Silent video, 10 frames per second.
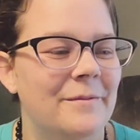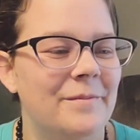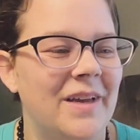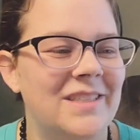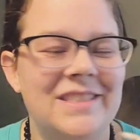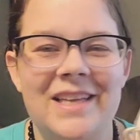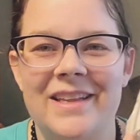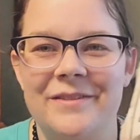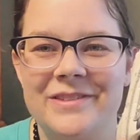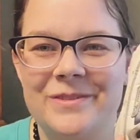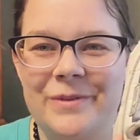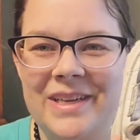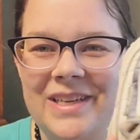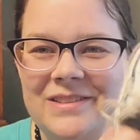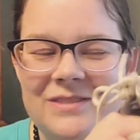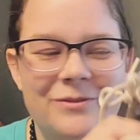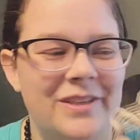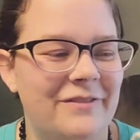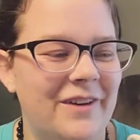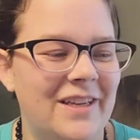I just thought that was sweet. It was
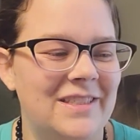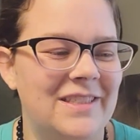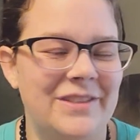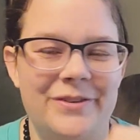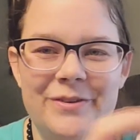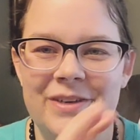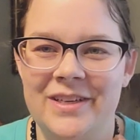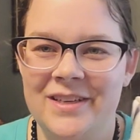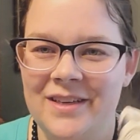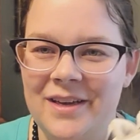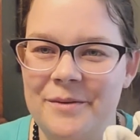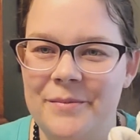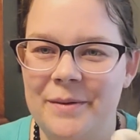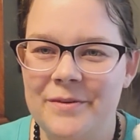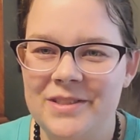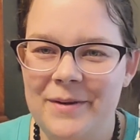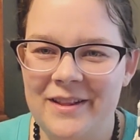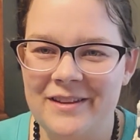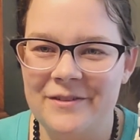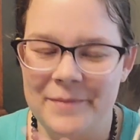really fun to be able to buy
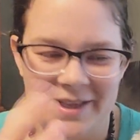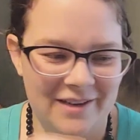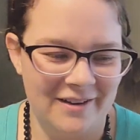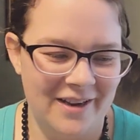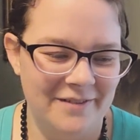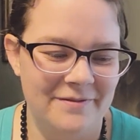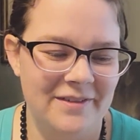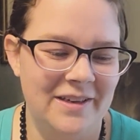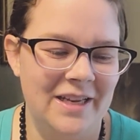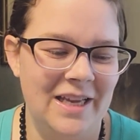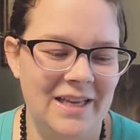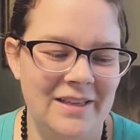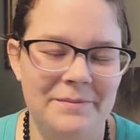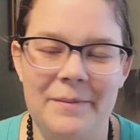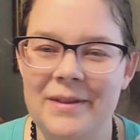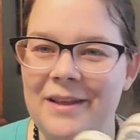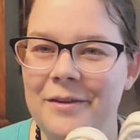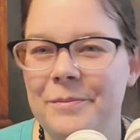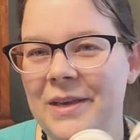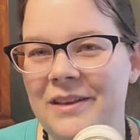these for my little guy, and maybe they'll
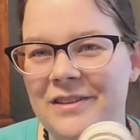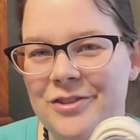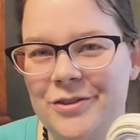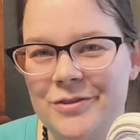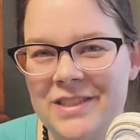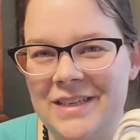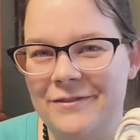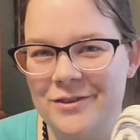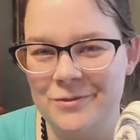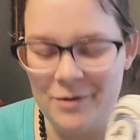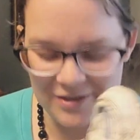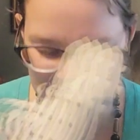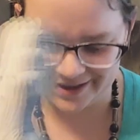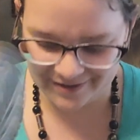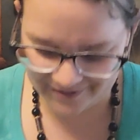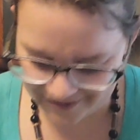be the shoes he first walks in.